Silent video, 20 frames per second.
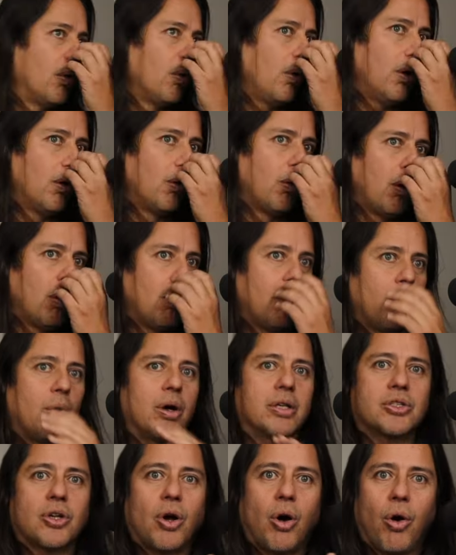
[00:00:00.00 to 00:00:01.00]
whoa, whoa,
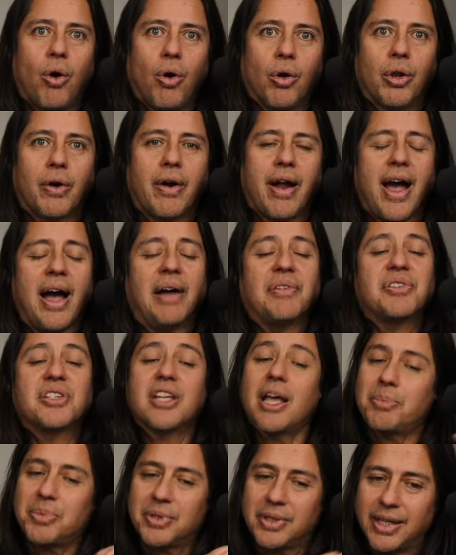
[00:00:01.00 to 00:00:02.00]
what's a whole or a half
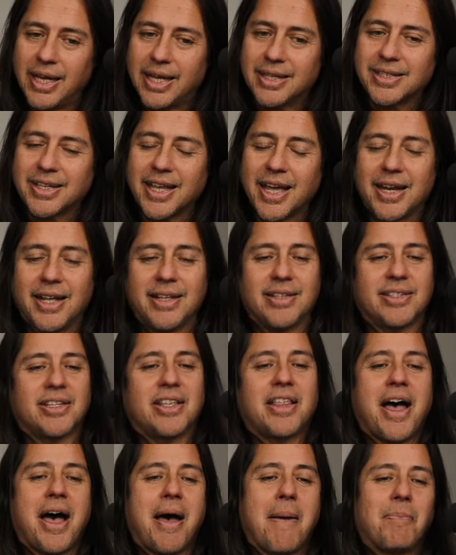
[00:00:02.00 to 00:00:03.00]
step? Let's get into
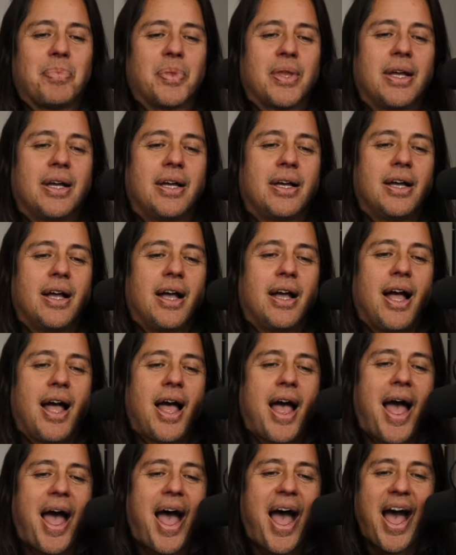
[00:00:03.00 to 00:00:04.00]
that.
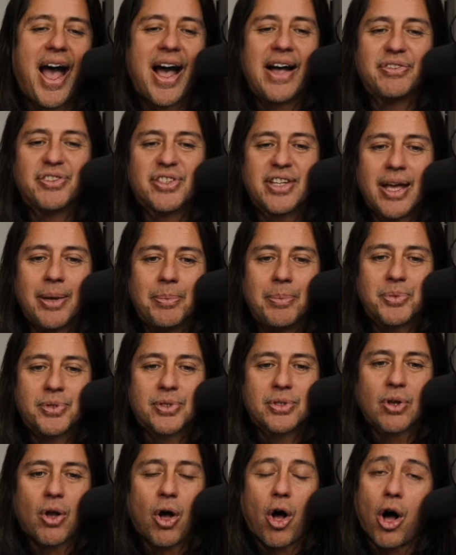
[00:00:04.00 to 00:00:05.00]
Half
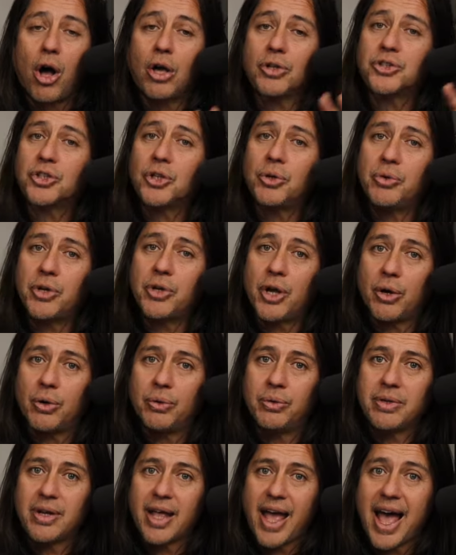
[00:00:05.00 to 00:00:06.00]
steps, also
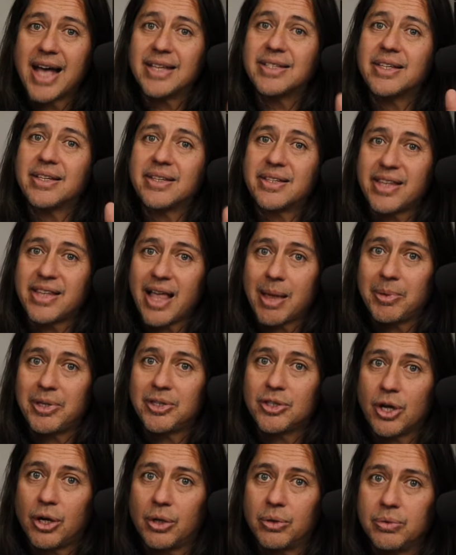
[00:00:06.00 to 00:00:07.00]
known as
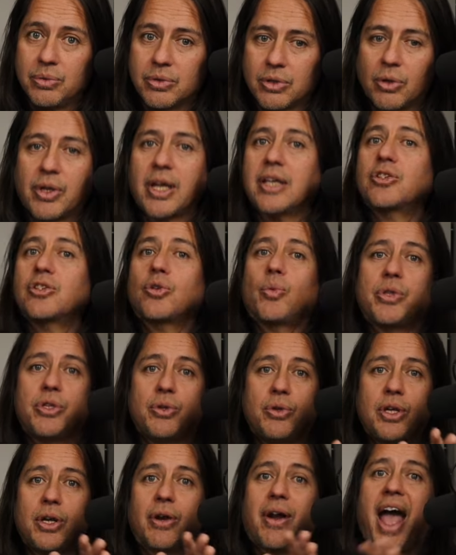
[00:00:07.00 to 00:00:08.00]
semitones. Okay, so when
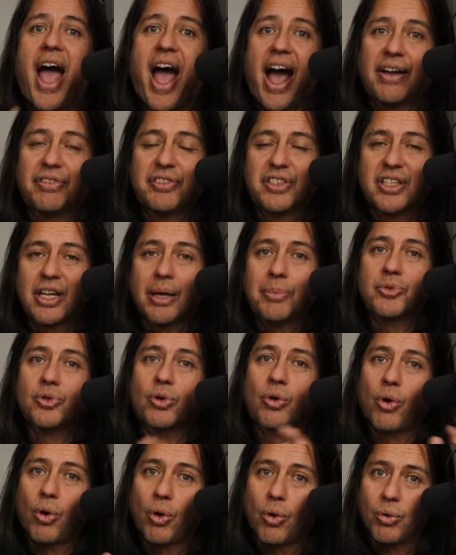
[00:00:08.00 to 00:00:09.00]
you hear half steps
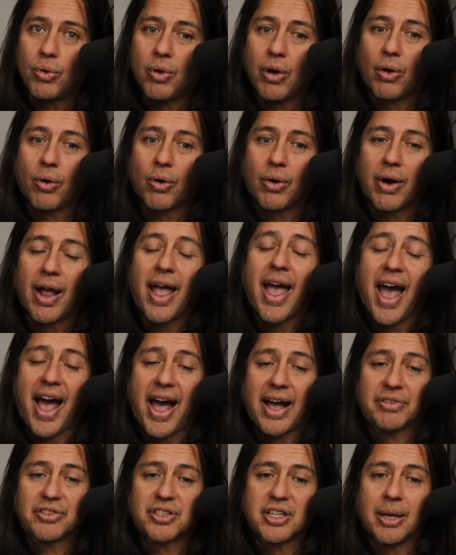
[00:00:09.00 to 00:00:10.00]
or whole or
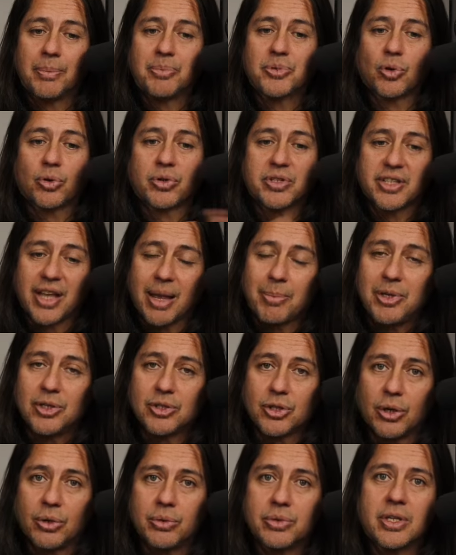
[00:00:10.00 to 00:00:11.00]
half steps or
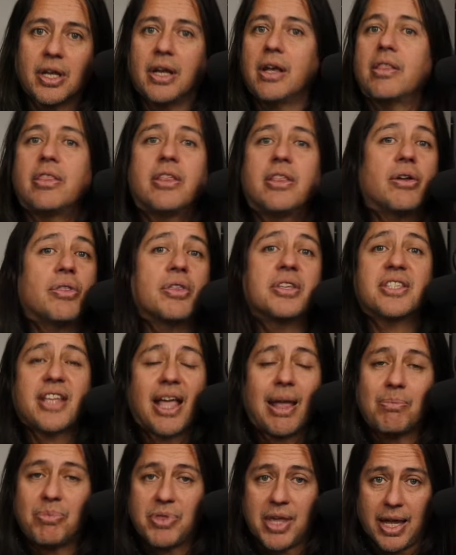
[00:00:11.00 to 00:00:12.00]
semitones, they're the
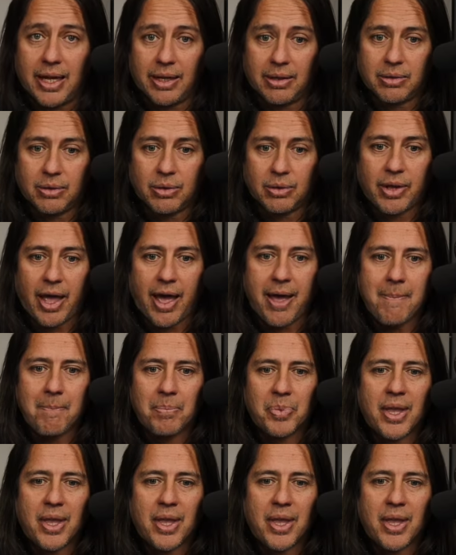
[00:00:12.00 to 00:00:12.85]
same thing. Okay,